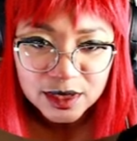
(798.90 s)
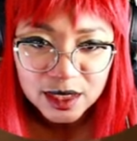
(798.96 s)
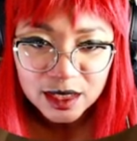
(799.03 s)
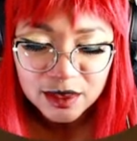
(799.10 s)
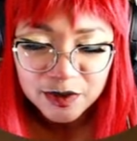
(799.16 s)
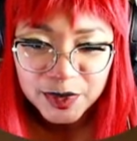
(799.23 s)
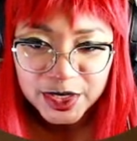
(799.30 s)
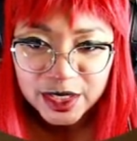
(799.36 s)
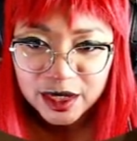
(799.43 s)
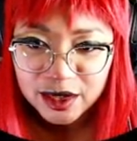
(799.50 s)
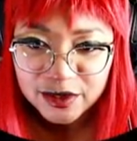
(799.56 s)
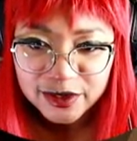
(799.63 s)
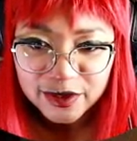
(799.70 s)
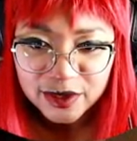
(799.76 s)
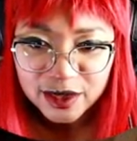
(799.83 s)
it's been
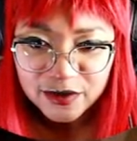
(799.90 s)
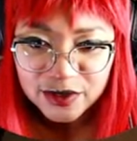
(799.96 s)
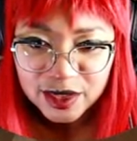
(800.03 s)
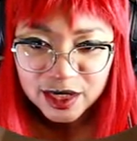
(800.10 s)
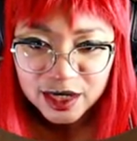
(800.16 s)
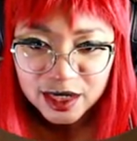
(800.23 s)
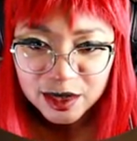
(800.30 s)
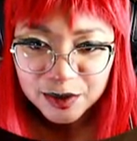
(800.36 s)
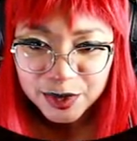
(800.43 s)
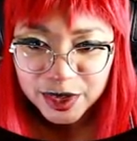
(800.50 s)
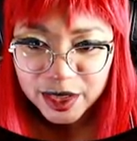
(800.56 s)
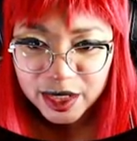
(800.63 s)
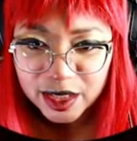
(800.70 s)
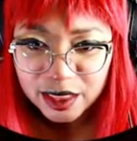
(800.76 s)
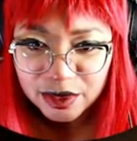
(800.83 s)
years since I've seen any
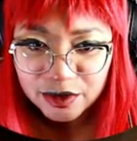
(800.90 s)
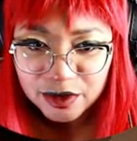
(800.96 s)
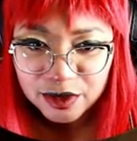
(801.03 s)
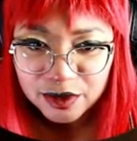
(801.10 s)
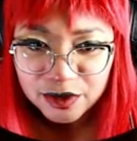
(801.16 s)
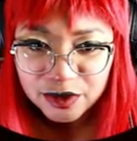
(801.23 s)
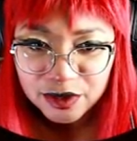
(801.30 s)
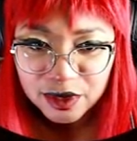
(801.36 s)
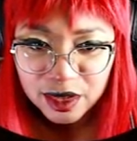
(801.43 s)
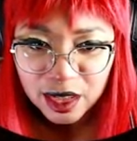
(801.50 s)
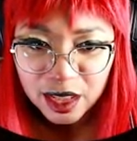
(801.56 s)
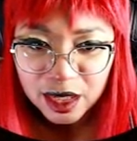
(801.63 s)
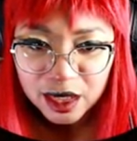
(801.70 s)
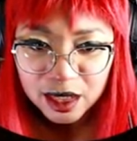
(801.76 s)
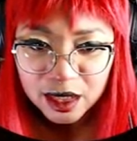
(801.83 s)
playthroughs, so
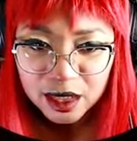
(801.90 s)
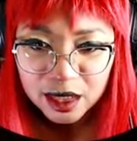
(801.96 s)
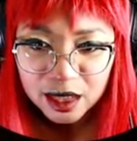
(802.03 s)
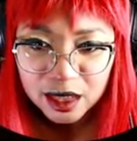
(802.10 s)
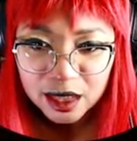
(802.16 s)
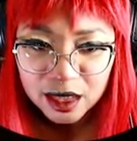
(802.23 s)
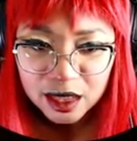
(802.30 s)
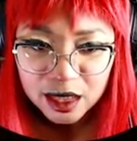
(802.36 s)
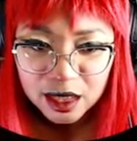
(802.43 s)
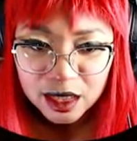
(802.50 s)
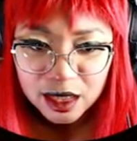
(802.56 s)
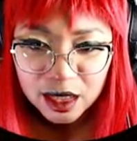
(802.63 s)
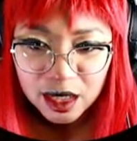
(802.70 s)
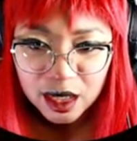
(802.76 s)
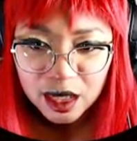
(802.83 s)
like
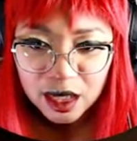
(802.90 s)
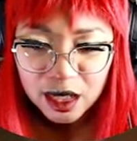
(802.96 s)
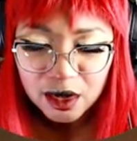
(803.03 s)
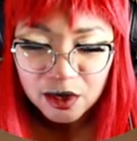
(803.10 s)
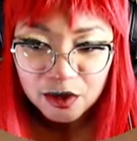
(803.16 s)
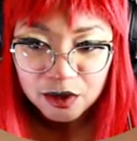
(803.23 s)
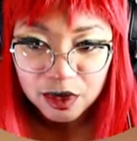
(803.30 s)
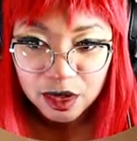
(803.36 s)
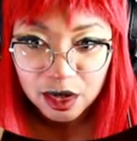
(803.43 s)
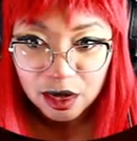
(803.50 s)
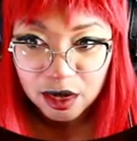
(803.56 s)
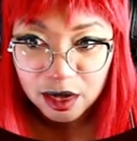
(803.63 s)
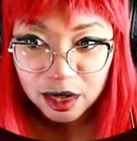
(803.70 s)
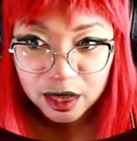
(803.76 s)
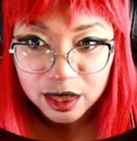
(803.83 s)
I don't
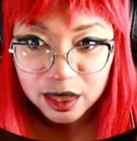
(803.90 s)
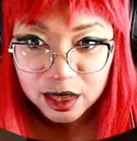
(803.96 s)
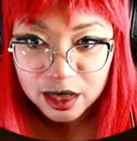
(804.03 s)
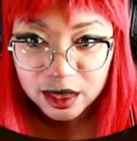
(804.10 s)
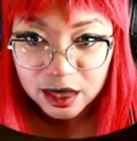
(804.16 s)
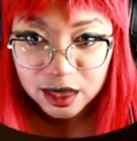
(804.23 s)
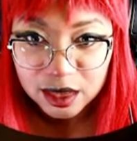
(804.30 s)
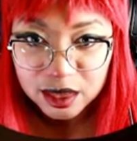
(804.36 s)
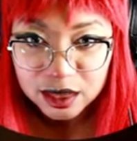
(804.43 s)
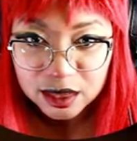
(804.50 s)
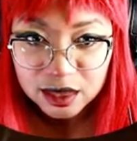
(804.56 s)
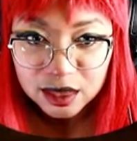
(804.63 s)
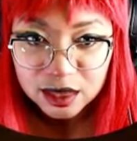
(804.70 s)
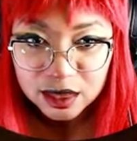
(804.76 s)
recall any of this.